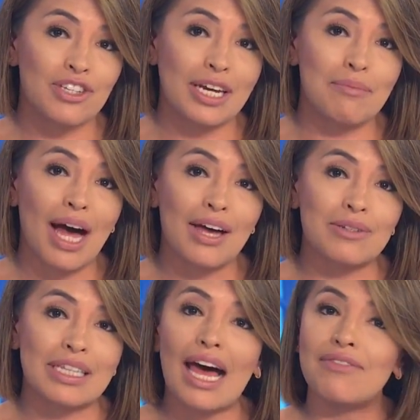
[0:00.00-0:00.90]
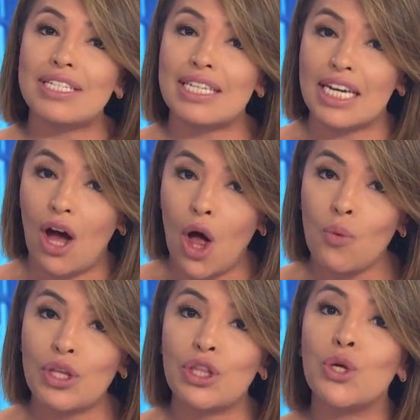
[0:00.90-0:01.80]
JD Miles live at City
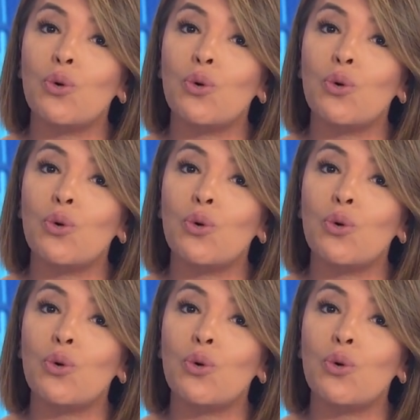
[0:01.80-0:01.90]
Hall with new